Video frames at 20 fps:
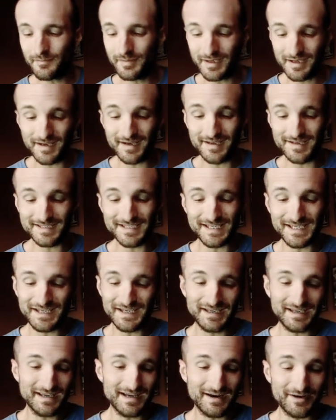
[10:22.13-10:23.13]
because
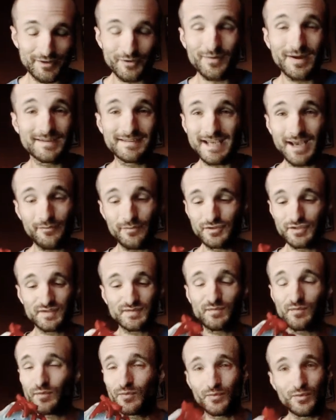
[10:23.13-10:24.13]
otherwise I would
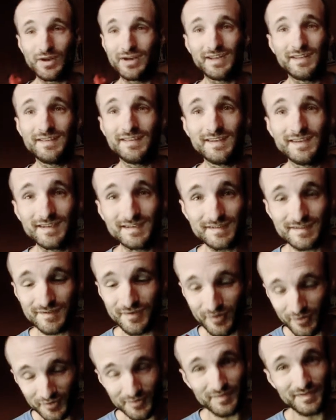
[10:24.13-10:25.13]
just run in
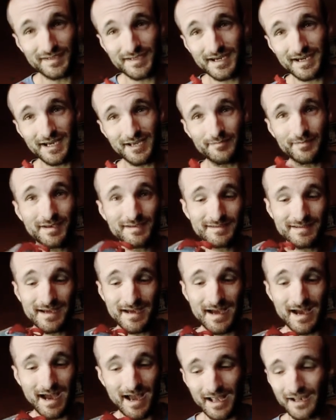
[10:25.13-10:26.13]
these all the time because
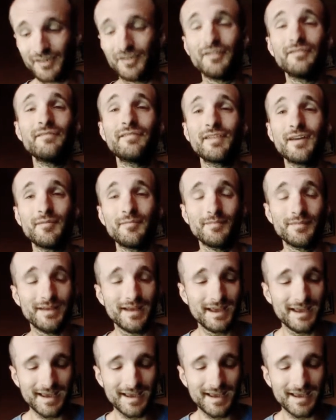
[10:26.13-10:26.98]
I love them.